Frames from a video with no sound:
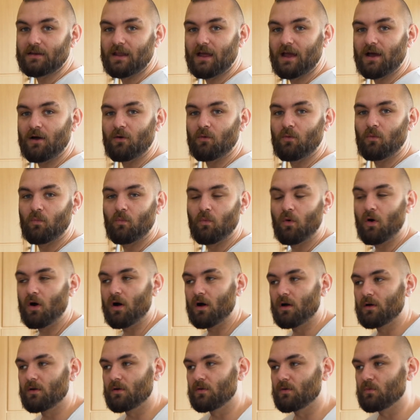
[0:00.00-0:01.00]
now
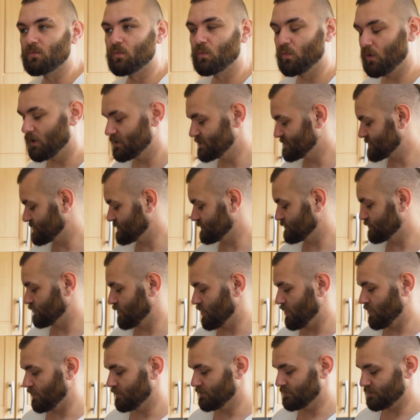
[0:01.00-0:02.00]
what was
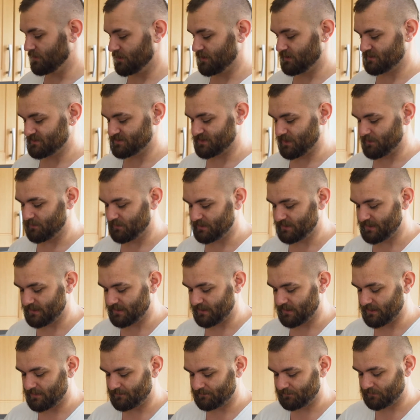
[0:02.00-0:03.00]
wrong last time we did
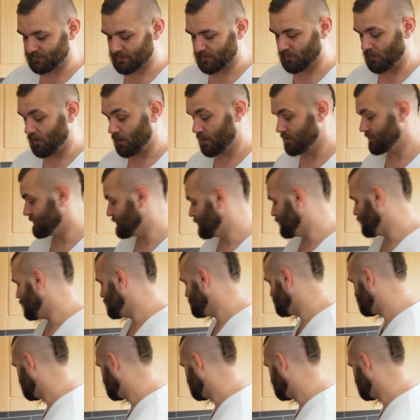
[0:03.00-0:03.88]
it, I thought,